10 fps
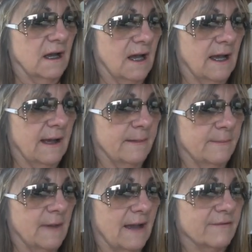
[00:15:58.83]

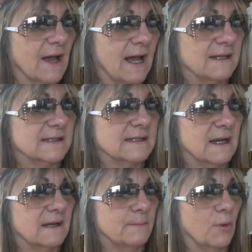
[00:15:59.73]
I've got some